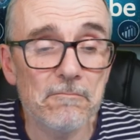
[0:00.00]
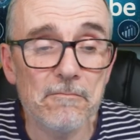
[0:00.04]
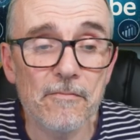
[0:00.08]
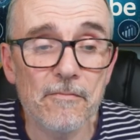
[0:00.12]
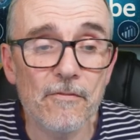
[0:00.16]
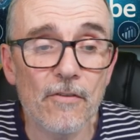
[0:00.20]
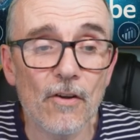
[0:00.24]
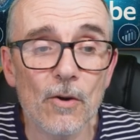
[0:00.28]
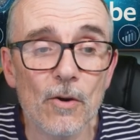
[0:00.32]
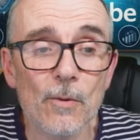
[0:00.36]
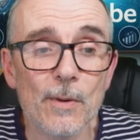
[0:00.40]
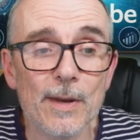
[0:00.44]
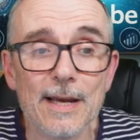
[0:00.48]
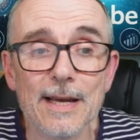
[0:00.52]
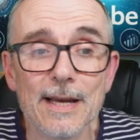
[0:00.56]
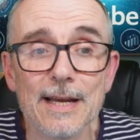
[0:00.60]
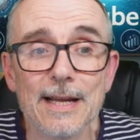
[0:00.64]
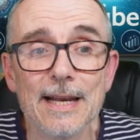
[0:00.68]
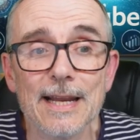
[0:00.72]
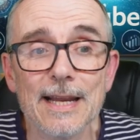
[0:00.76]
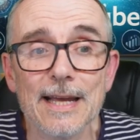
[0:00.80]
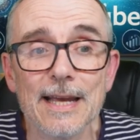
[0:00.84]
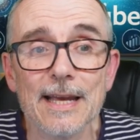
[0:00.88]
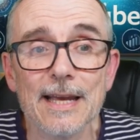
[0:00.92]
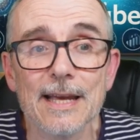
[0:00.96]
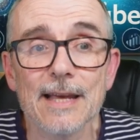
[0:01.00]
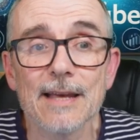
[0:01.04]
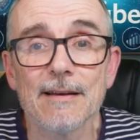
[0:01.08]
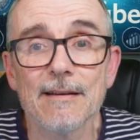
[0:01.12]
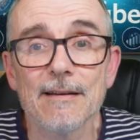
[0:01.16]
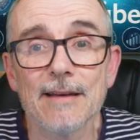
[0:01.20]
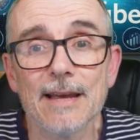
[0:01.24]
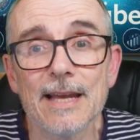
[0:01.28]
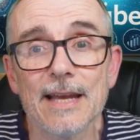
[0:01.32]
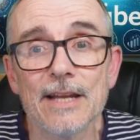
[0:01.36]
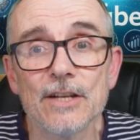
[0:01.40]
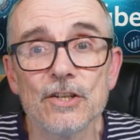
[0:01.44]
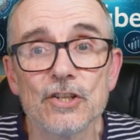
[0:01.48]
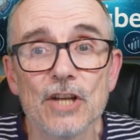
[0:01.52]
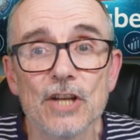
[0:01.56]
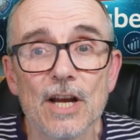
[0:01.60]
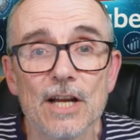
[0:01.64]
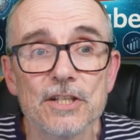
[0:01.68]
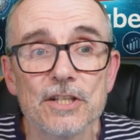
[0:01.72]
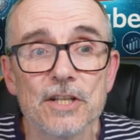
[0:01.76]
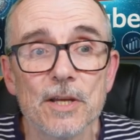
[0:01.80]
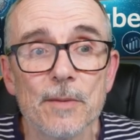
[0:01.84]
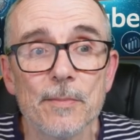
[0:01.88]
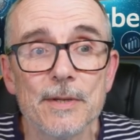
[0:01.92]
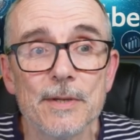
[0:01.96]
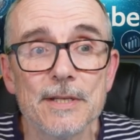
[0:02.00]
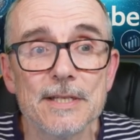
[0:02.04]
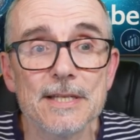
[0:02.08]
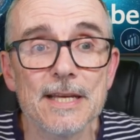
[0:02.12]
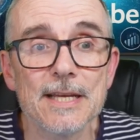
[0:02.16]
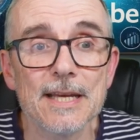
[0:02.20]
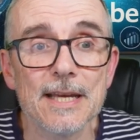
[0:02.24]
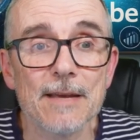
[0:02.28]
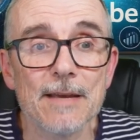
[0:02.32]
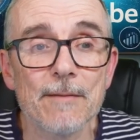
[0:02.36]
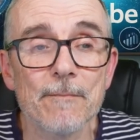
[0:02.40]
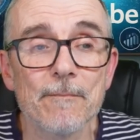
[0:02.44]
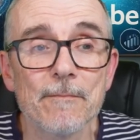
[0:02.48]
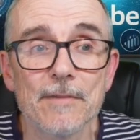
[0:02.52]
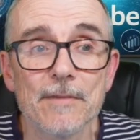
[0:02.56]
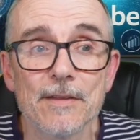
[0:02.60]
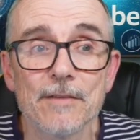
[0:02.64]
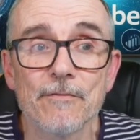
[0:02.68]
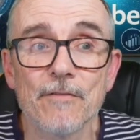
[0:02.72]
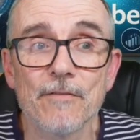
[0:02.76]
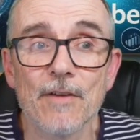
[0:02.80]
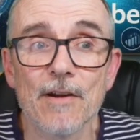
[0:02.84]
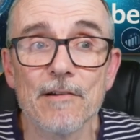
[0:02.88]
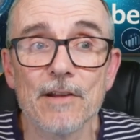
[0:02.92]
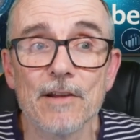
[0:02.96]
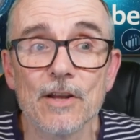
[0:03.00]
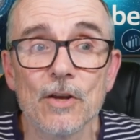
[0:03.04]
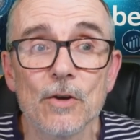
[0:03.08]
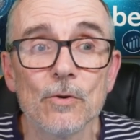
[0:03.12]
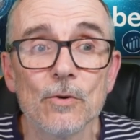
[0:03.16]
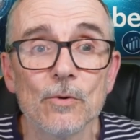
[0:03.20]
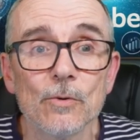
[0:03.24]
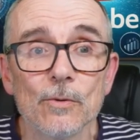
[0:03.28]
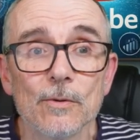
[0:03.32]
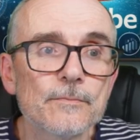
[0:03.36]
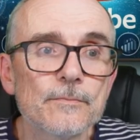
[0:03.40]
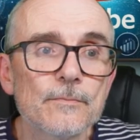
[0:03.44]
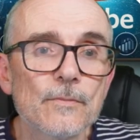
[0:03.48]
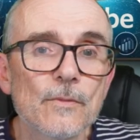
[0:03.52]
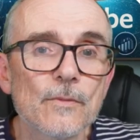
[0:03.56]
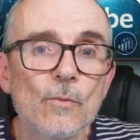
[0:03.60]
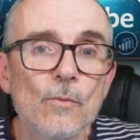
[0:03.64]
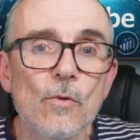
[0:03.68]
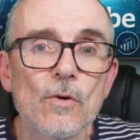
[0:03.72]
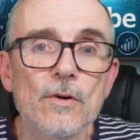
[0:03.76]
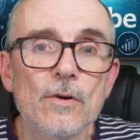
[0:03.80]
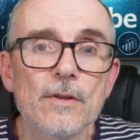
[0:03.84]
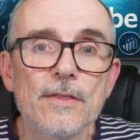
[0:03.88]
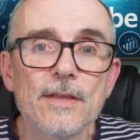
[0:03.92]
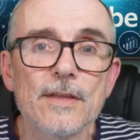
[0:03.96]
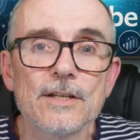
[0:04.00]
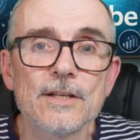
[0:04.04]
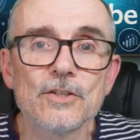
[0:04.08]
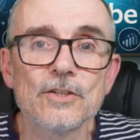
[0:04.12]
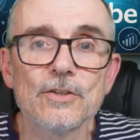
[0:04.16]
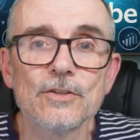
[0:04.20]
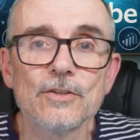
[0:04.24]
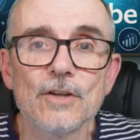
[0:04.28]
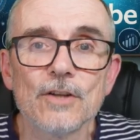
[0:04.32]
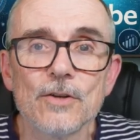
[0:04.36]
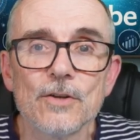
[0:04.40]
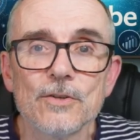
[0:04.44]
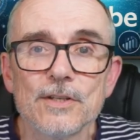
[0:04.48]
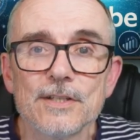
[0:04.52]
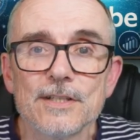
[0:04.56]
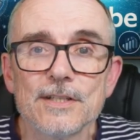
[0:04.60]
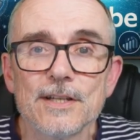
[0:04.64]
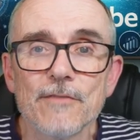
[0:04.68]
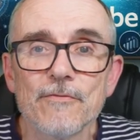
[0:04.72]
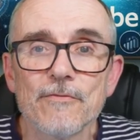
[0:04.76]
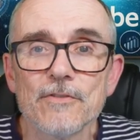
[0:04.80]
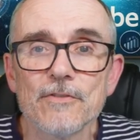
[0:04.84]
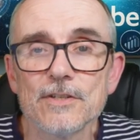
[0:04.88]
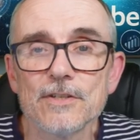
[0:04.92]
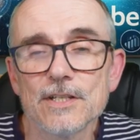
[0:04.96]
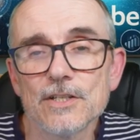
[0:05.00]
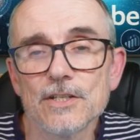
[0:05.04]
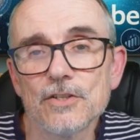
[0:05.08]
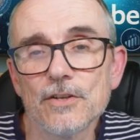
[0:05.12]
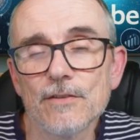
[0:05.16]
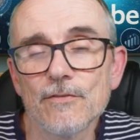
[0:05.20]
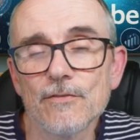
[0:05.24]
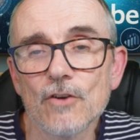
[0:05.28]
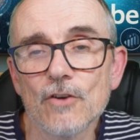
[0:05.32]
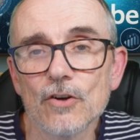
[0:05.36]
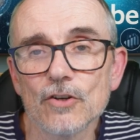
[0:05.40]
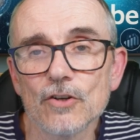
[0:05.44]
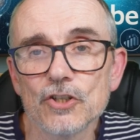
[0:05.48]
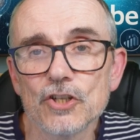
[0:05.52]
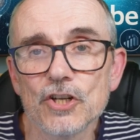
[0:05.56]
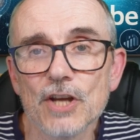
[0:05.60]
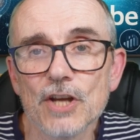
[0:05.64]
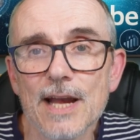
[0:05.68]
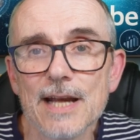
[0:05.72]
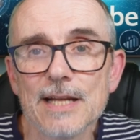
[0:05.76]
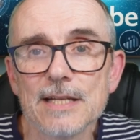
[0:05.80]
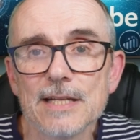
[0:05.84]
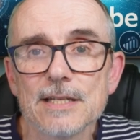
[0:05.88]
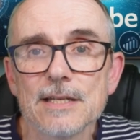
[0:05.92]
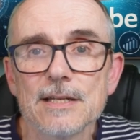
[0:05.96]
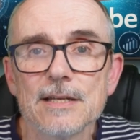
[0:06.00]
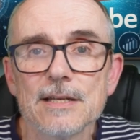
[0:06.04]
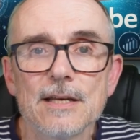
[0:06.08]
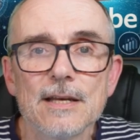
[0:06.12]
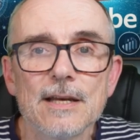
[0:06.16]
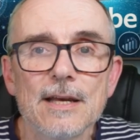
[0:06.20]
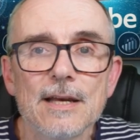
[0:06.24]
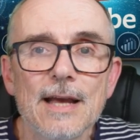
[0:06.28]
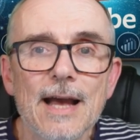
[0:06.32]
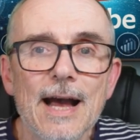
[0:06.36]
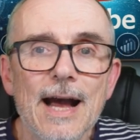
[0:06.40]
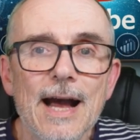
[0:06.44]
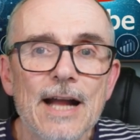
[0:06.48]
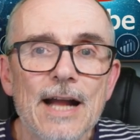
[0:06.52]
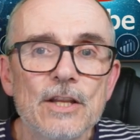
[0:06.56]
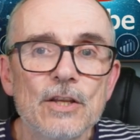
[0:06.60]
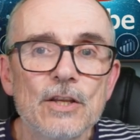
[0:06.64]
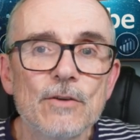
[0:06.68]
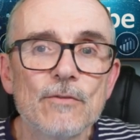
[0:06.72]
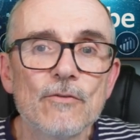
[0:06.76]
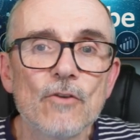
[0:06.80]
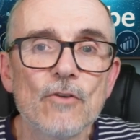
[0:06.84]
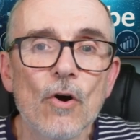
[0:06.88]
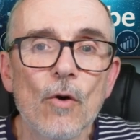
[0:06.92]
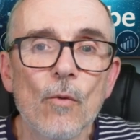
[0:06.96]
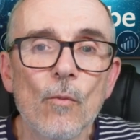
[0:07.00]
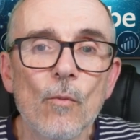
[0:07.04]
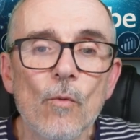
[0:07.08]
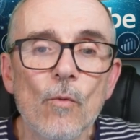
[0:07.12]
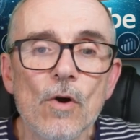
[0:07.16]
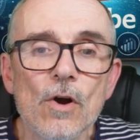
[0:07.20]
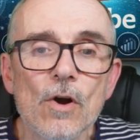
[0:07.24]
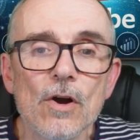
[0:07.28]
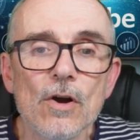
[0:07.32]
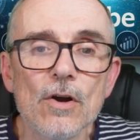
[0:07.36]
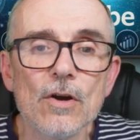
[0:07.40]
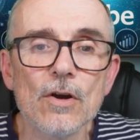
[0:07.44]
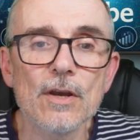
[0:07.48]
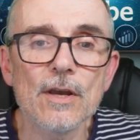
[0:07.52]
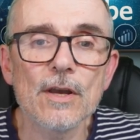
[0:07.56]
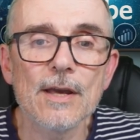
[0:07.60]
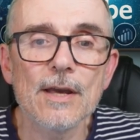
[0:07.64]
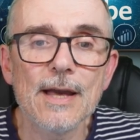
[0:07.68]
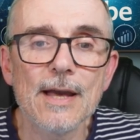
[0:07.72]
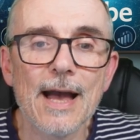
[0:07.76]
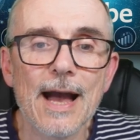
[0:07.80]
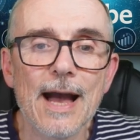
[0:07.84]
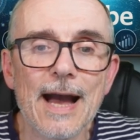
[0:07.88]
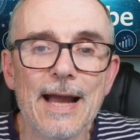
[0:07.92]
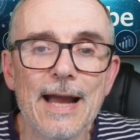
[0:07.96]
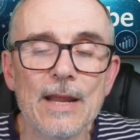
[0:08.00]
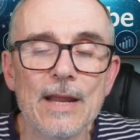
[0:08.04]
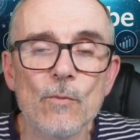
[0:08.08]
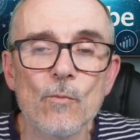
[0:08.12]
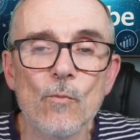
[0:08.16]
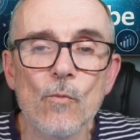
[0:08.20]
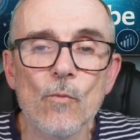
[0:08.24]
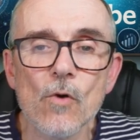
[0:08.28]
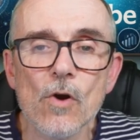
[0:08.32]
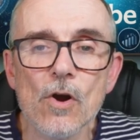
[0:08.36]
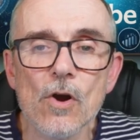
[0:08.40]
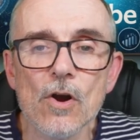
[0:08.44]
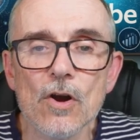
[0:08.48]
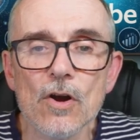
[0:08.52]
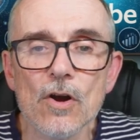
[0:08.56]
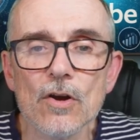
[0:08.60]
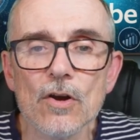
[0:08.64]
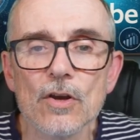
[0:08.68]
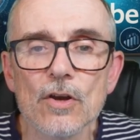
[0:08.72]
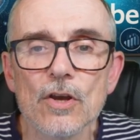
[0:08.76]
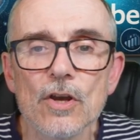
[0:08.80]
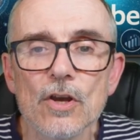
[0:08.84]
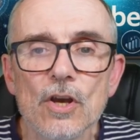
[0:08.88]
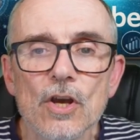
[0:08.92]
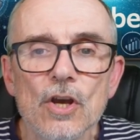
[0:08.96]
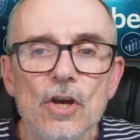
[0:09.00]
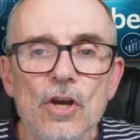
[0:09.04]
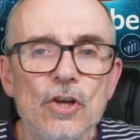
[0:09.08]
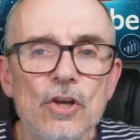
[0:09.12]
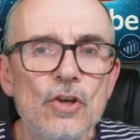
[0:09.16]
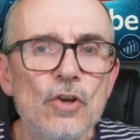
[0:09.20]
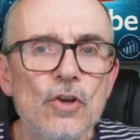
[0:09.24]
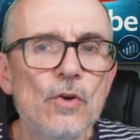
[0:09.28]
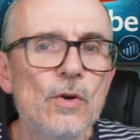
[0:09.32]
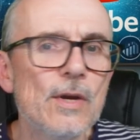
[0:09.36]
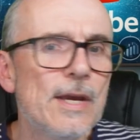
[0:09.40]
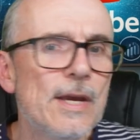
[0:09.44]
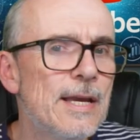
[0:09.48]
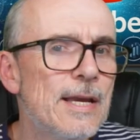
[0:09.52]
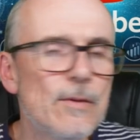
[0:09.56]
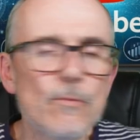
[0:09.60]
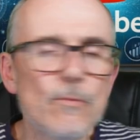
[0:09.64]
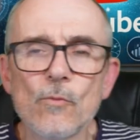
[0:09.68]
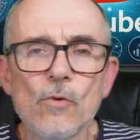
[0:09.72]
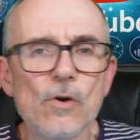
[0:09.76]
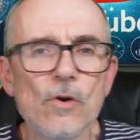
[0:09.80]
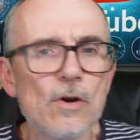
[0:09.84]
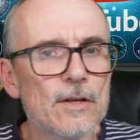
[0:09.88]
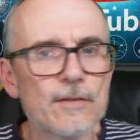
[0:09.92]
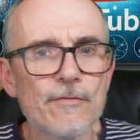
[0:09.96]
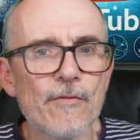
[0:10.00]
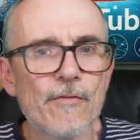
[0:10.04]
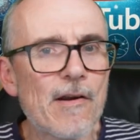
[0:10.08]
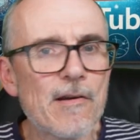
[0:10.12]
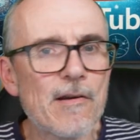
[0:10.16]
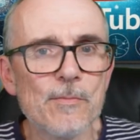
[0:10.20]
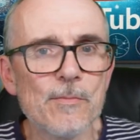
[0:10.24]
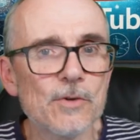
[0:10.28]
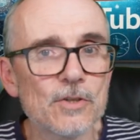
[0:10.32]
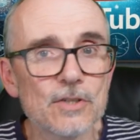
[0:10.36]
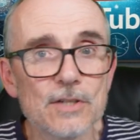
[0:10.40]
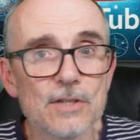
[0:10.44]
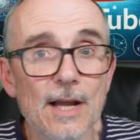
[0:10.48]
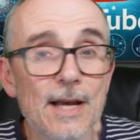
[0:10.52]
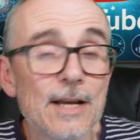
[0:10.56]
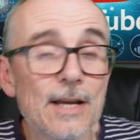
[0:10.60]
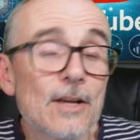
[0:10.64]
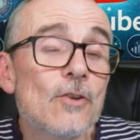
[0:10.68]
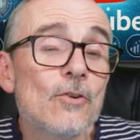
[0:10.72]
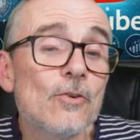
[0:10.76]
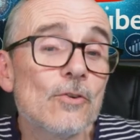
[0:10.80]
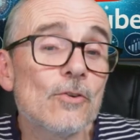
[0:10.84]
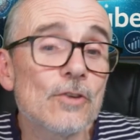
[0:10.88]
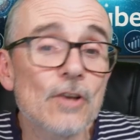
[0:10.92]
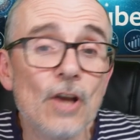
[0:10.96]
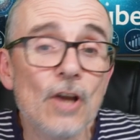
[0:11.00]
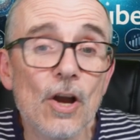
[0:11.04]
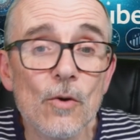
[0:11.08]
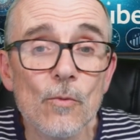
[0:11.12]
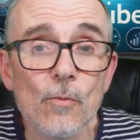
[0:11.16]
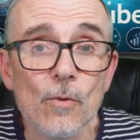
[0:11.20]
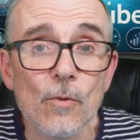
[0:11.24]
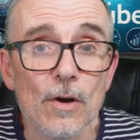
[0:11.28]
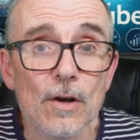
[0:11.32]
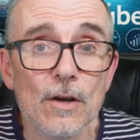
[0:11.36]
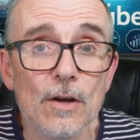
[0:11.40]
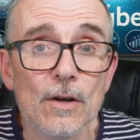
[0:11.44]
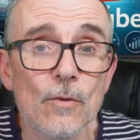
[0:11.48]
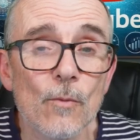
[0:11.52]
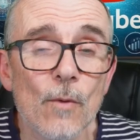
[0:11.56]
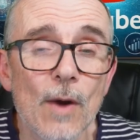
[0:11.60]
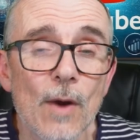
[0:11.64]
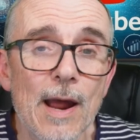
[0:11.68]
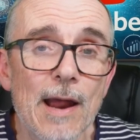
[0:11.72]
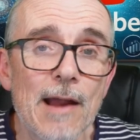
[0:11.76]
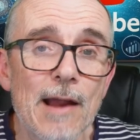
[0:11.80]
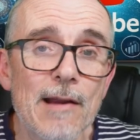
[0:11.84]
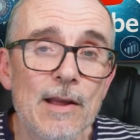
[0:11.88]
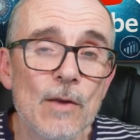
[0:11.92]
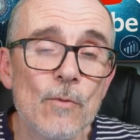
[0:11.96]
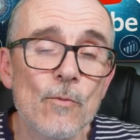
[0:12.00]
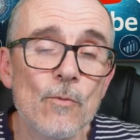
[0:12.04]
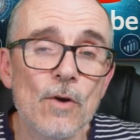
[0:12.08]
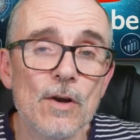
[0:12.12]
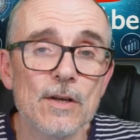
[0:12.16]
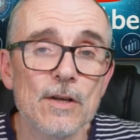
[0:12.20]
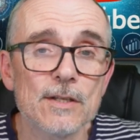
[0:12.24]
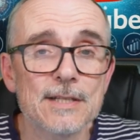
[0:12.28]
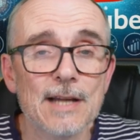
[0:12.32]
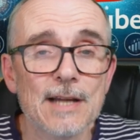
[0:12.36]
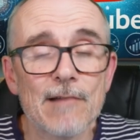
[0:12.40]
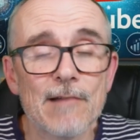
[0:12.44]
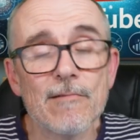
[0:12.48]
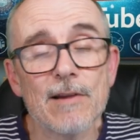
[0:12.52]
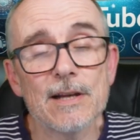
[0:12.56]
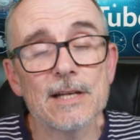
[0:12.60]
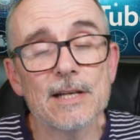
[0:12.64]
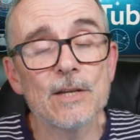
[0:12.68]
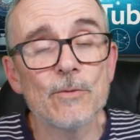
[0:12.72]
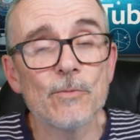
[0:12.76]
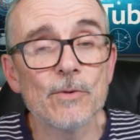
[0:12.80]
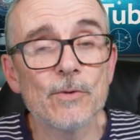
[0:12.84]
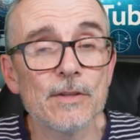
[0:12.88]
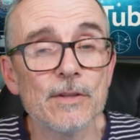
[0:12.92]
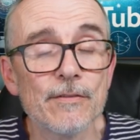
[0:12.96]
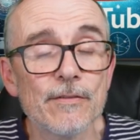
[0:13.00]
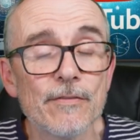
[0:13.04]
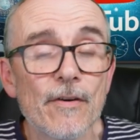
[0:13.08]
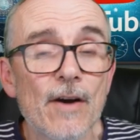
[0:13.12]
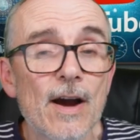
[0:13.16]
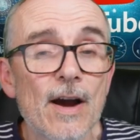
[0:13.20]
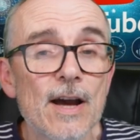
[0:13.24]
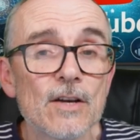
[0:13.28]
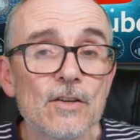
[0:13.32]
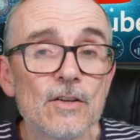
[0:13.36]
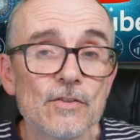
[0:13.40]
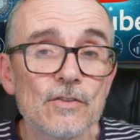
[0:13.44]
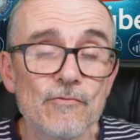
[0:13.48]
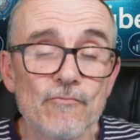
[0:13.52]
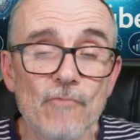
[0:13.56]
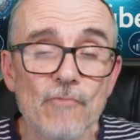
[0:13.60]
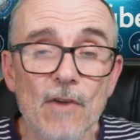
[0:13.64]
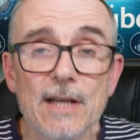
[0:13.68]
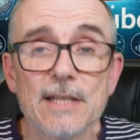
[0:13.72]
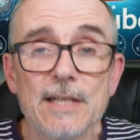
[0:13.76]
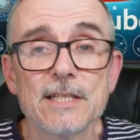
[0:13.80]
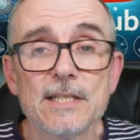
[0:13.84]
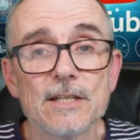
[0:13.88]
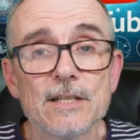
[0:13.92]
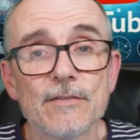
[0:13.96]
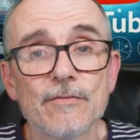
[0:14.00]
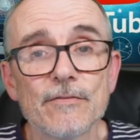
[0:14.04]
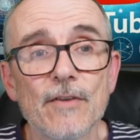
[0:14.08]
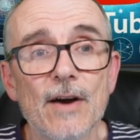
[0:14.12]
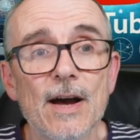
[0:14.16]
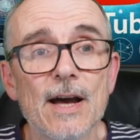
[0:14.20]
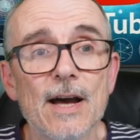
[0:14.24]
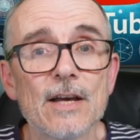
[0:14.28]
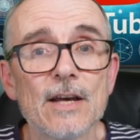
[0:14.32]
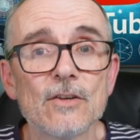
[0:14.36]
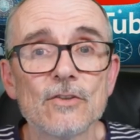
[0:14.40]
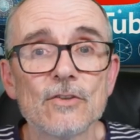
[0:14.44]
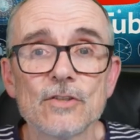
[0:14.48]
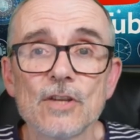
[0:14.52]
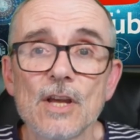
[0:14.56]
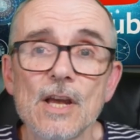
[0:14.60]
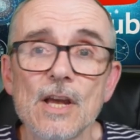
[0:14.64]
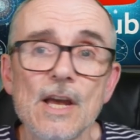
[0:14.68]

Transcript: following a click in ChatGPT. Very cool. One of the things you'll notice different is you've got chat and you've got work. And in work, it works very much like Claude Cowork, where it works directly with your files, writes to files,